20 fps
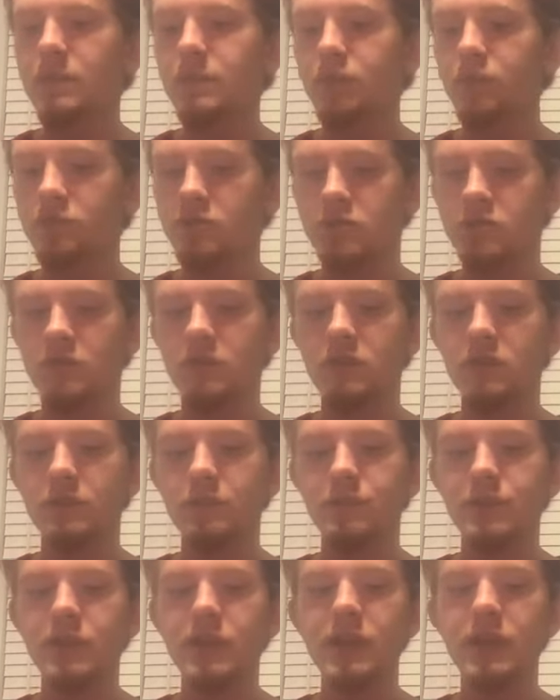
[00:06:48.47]
the Butcher and the
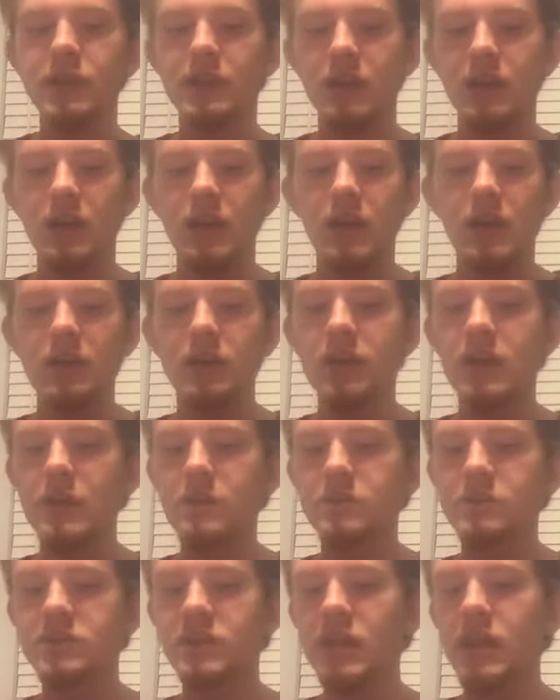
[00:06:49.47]
Blade. Kip
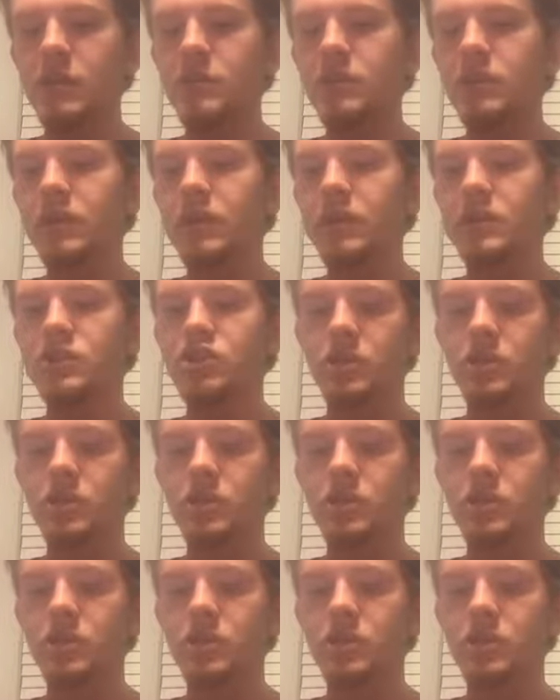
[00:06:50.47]
Sabian and